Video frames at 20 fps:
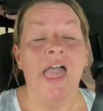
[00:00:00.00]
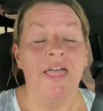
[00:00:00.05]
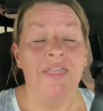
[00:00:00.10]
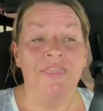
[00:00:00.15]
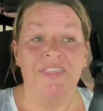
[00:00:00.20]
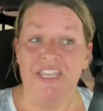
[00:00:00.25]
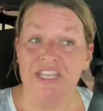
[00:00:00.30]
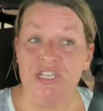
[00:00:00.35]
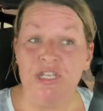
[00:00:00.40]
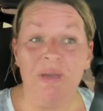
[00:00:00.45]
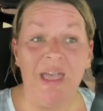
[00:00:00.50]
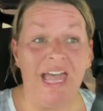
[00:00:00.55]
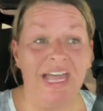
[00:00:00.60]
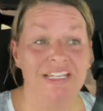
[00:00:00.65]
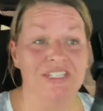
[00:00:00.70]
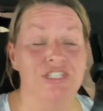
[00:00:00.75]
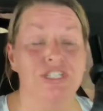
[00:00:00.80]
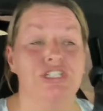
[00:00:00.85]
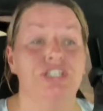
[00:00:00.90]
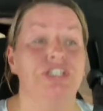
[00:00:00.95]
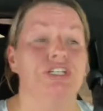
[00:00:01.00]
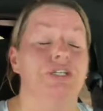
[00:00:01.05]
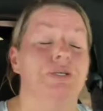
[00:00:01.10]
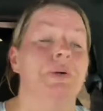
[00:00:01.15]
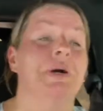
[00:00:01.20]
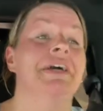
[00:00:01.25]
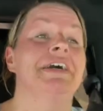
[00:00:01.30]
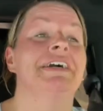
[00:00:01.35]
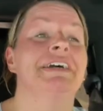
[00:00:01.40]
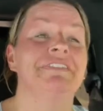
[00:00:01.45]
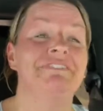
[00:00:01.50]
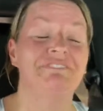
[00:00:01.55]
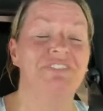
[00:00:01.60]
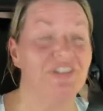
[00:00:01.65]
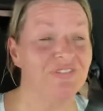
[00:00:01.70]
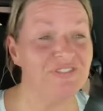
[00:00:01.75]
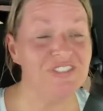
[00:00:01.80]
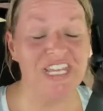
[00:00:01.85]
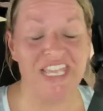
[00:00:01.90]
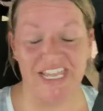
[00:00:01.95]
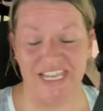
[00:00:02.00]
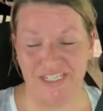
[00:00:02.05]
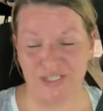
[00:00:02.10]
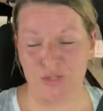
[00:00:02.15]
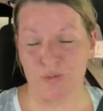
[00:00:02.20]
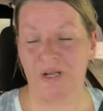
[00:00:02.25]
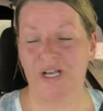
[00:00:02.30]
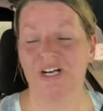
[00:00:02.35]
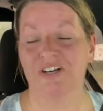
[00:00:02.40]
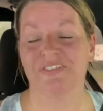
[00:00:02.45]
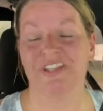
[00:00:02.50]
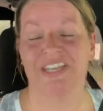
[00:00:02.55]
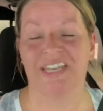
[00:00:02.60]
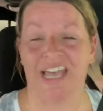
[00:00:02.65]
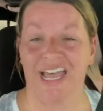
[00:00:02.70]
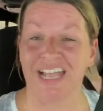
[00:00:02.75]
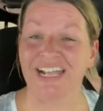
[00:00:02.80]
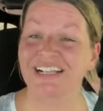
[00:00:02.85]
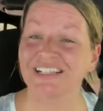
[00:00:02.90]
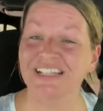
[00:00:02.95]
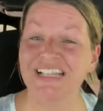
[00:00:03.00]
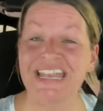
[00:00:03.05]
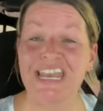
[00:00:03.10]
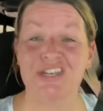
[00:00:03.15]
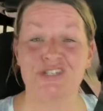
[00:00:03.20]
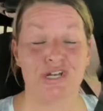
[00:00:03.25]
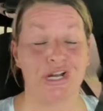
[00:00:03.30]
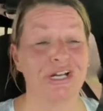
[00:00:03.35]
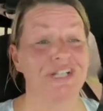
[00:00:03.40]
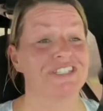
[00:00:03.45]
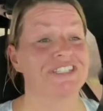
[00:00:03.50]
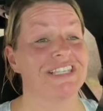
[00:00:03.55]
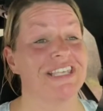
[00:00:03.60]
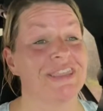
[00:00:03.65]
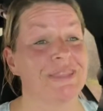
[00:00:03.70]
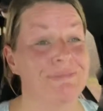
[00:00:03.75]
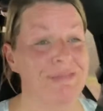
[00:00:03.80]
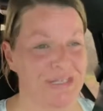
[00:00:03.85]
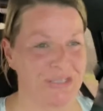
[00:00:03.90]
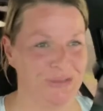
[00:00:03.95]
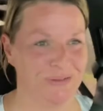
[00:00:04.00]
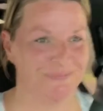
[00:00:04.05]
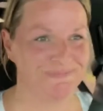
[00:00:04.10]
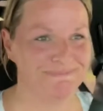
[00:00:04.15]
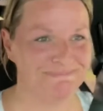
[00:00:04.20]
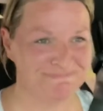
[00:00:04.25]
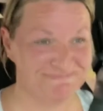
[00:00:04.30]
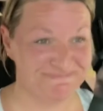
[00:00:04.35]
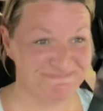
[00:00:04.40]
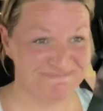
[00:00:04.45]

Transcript: Then you had to do 15, 12, and 9 clean and jerks in the middle